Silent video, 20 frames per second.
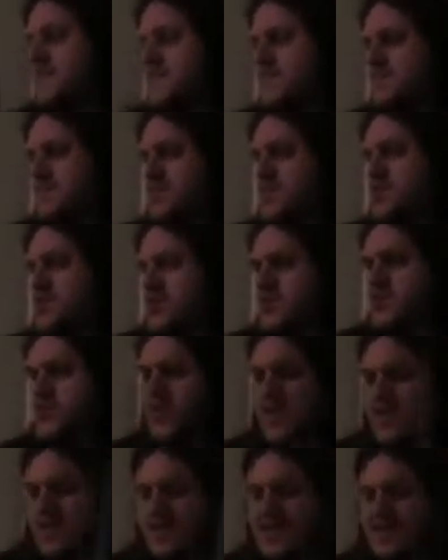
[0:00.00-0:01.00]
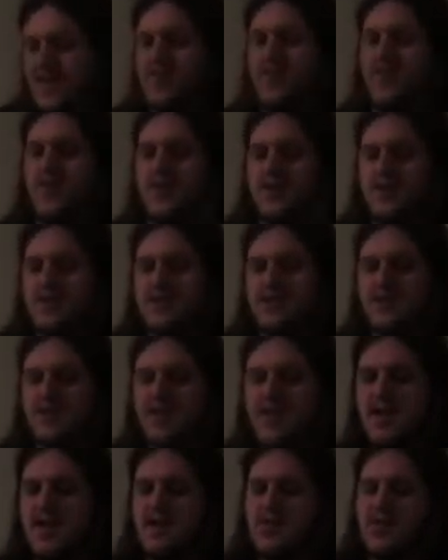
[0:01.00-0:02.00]
just with different
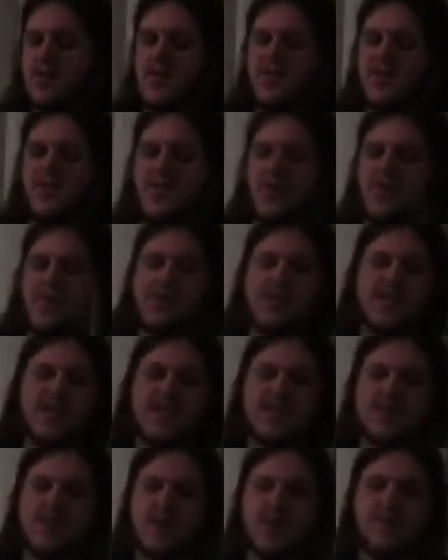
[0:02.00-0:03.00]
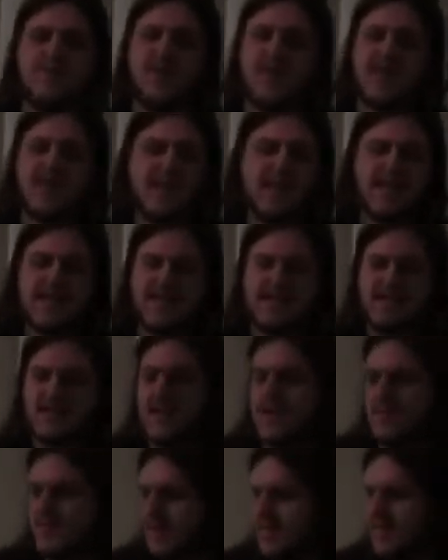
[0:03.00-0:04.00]
placement of the kick and
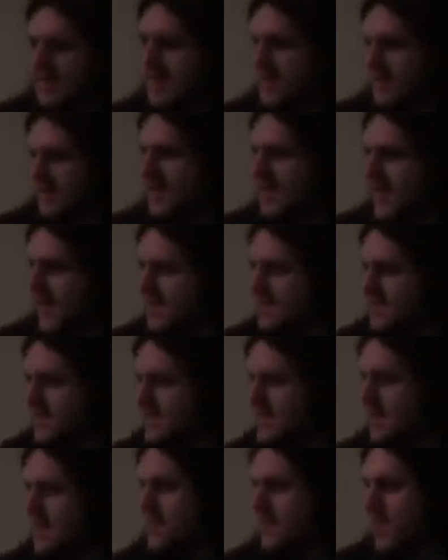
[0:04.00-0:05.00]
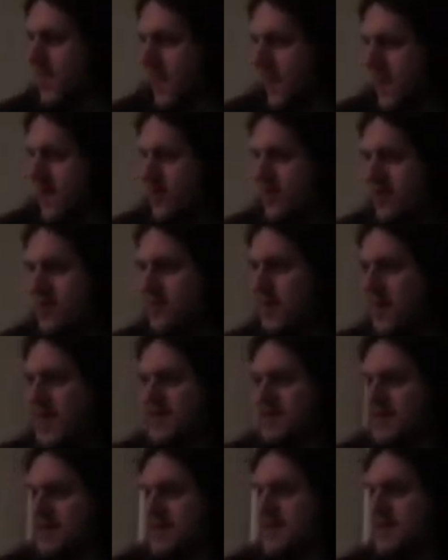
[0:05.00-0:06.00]
snare. But at the end of the day, it's the same thing, and you can
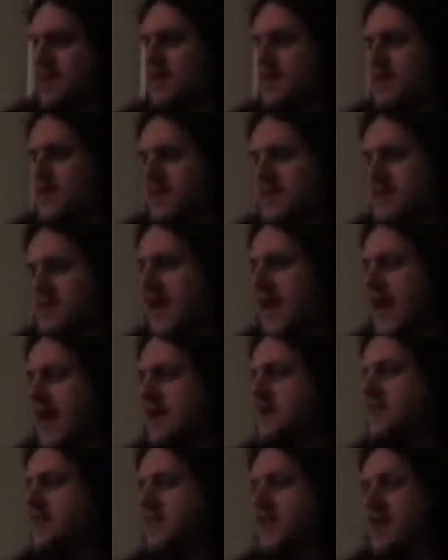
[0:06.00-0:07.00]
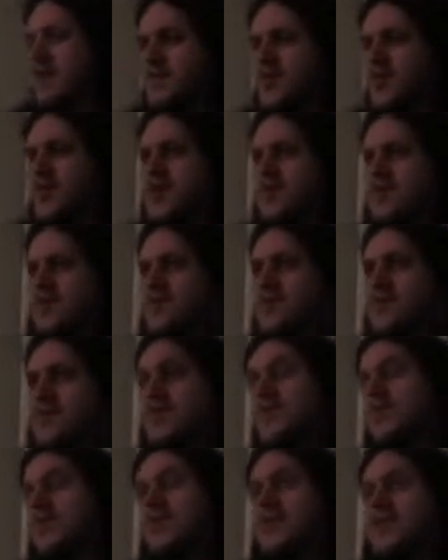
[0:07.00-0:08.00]
basically not infinite, but you can have, well,
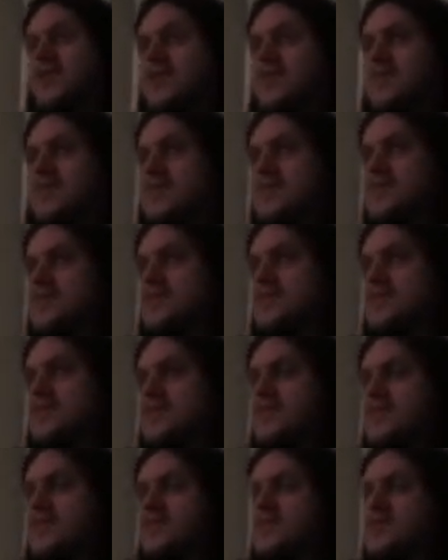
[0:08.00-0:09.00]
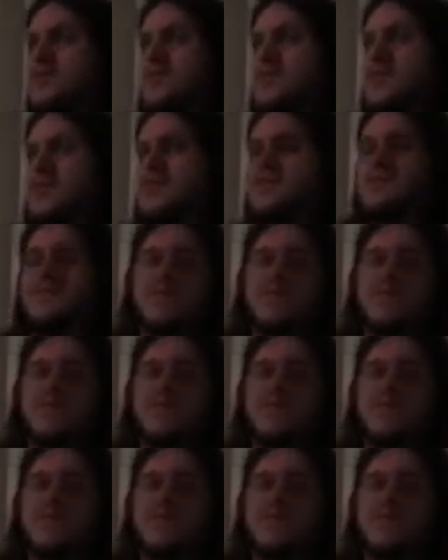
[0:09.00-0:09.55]
you could have infinite tuplets.